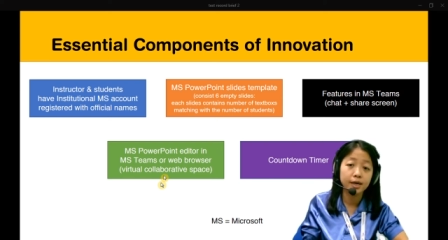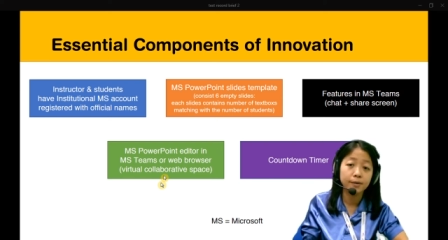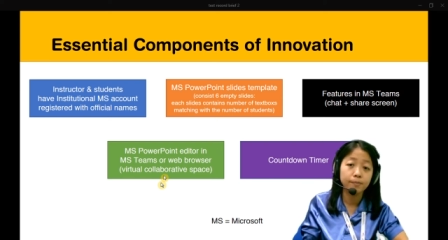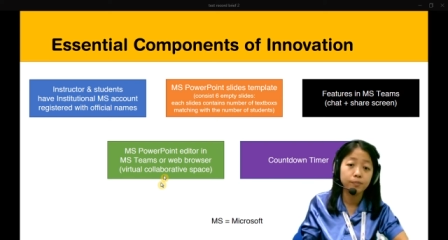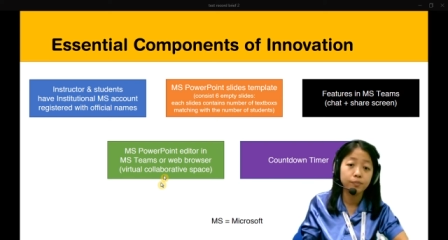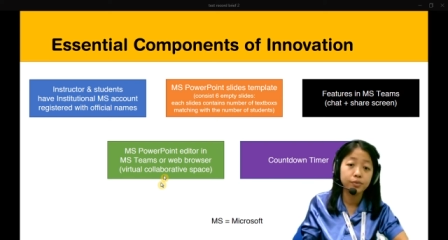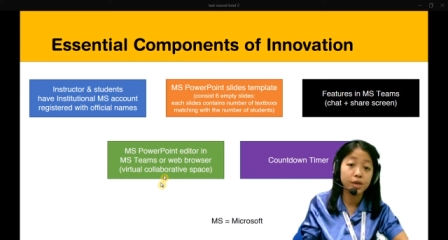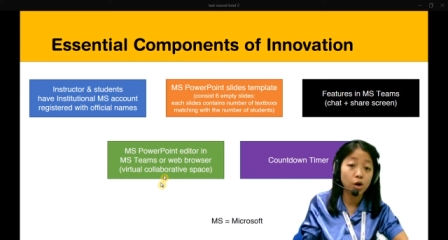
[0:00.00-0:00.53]

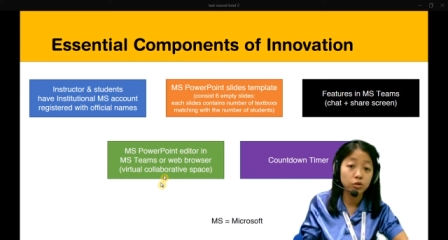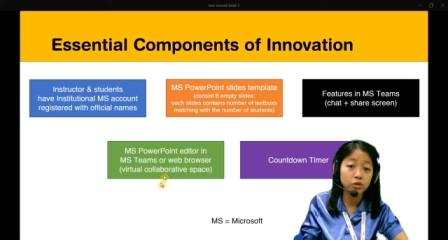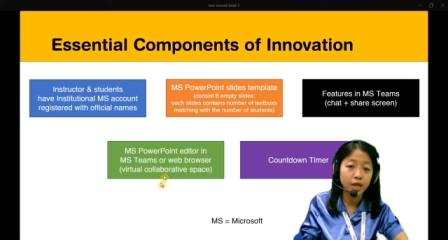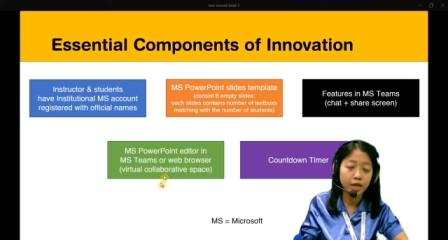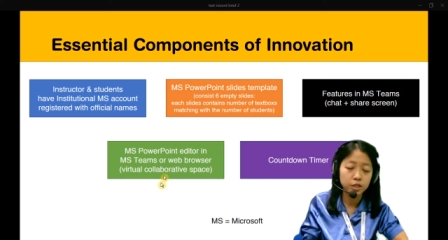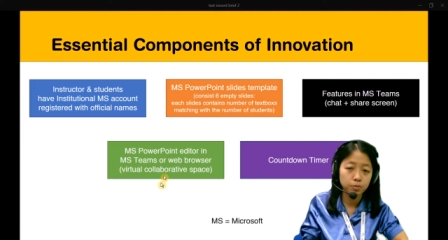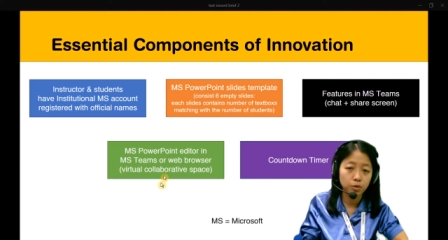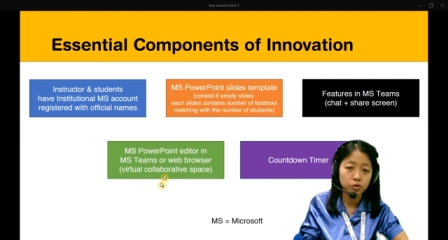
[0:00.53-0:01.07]
their own
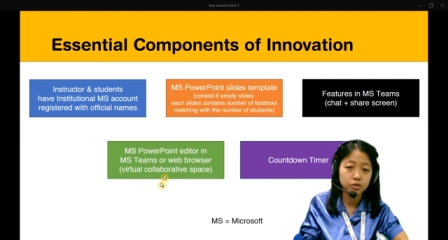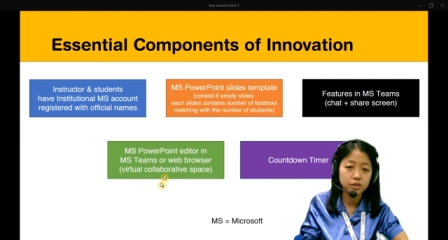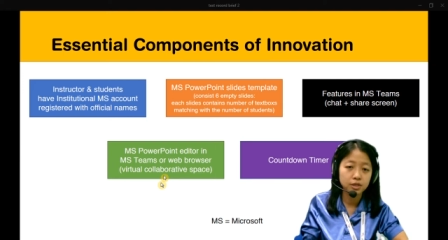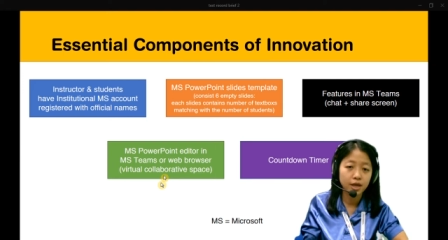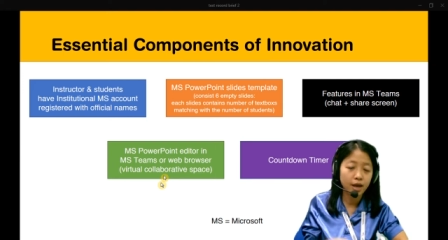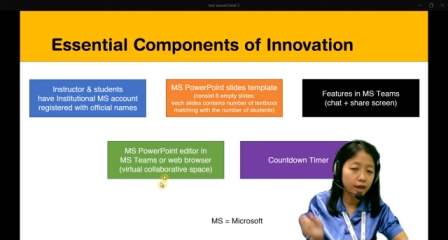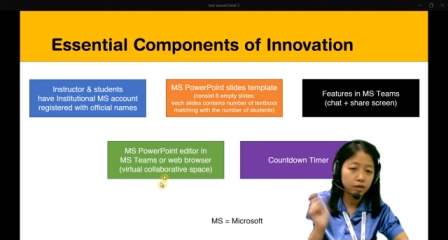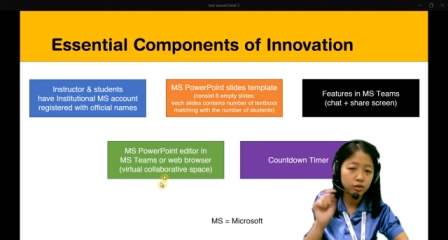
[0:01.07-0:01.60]
text box
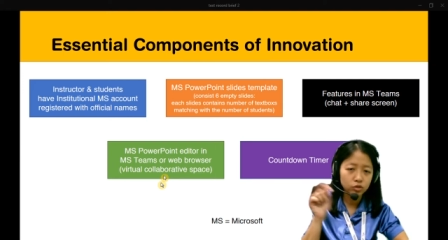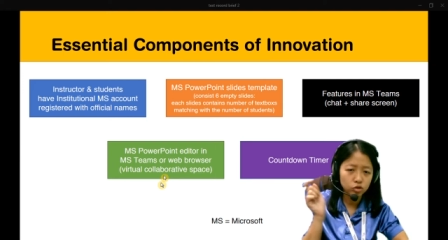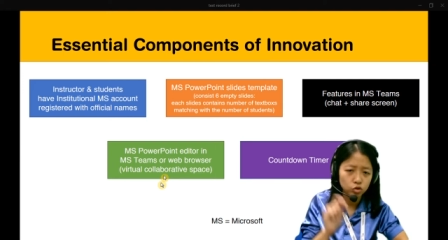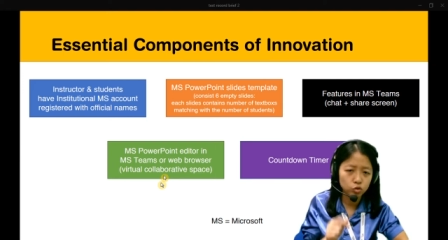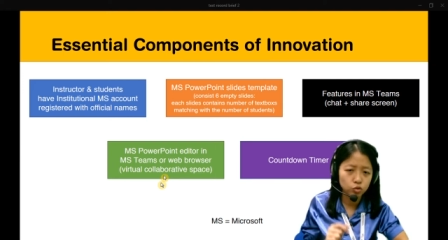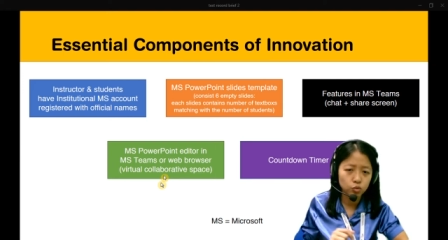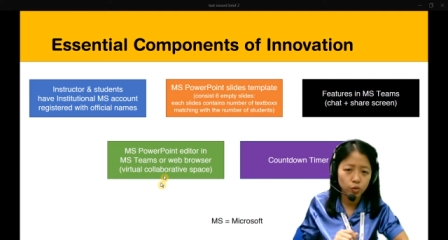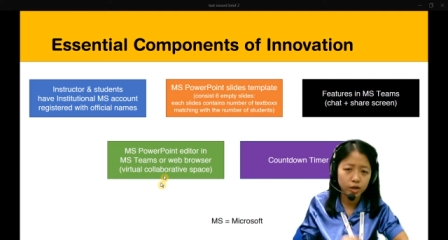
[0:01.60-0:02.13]
and
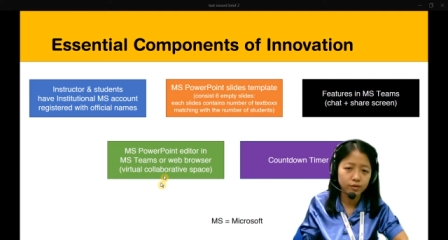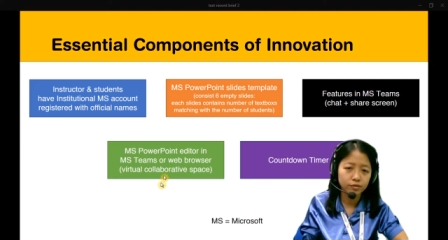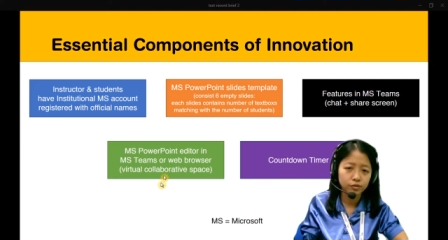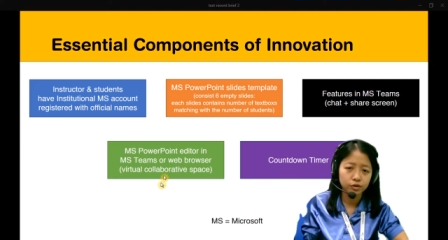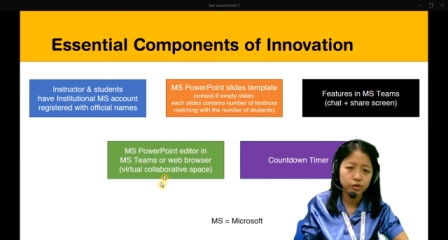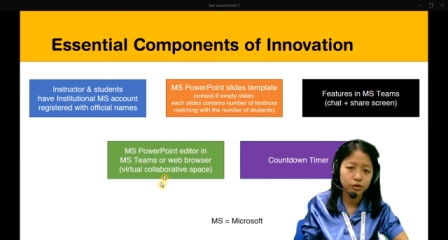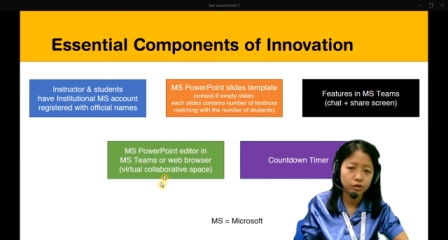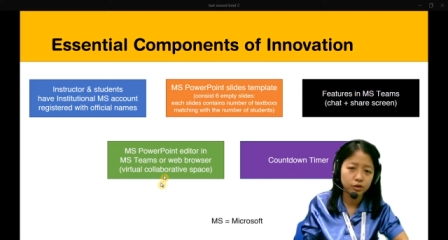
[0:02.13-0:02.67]
do
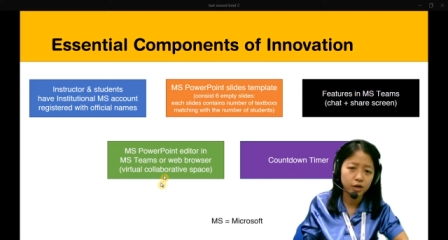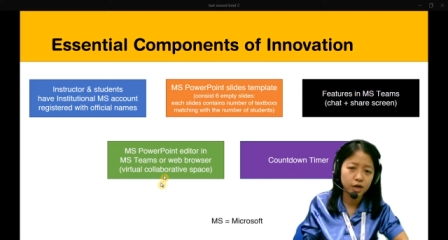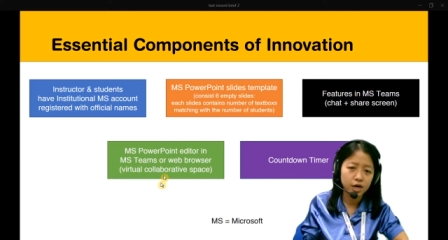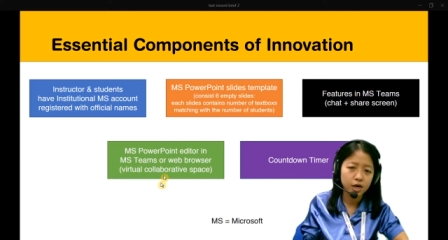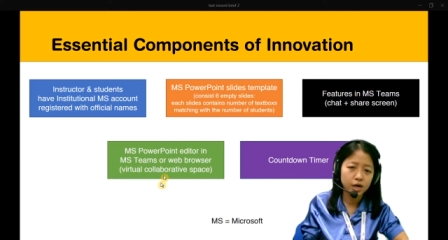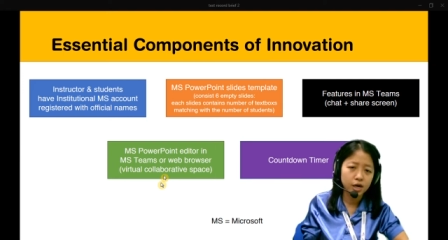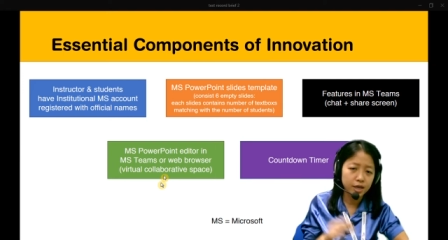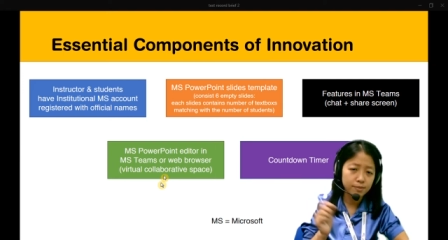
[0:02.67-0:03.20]
whatever
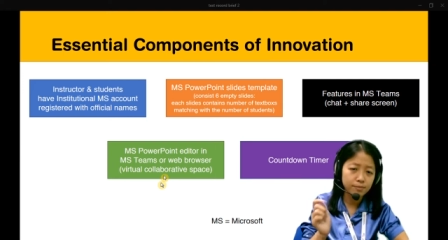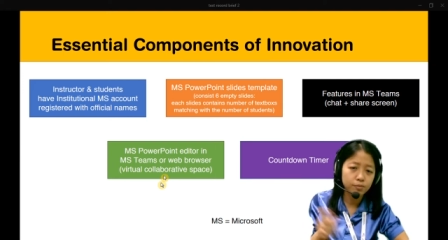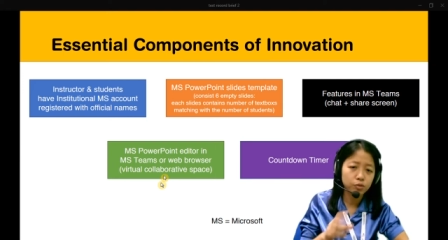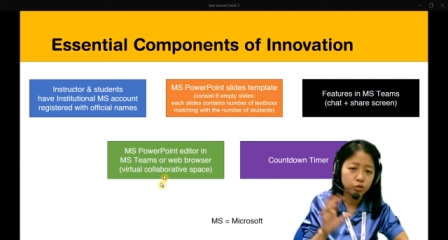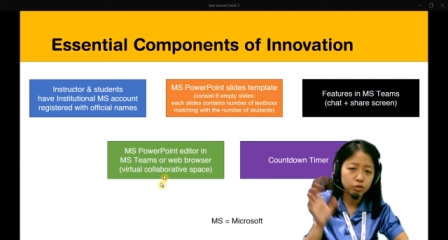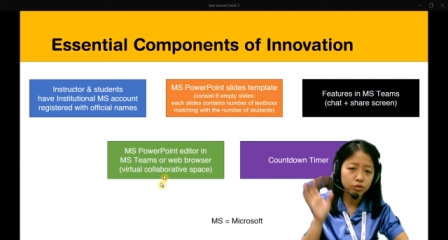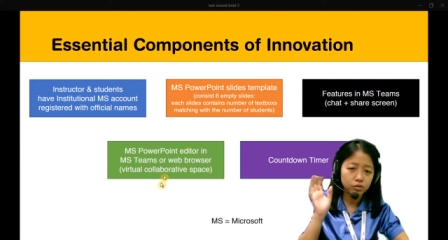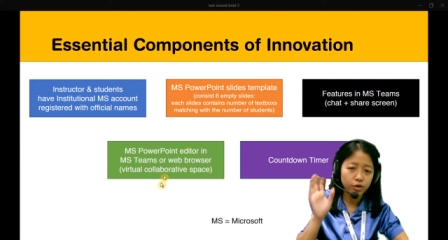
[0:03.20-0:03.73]
input,
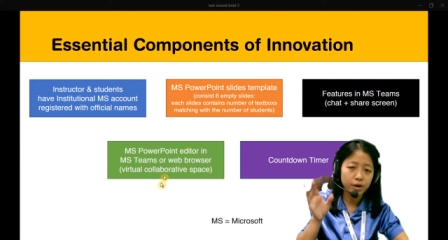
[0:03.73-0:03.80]
right?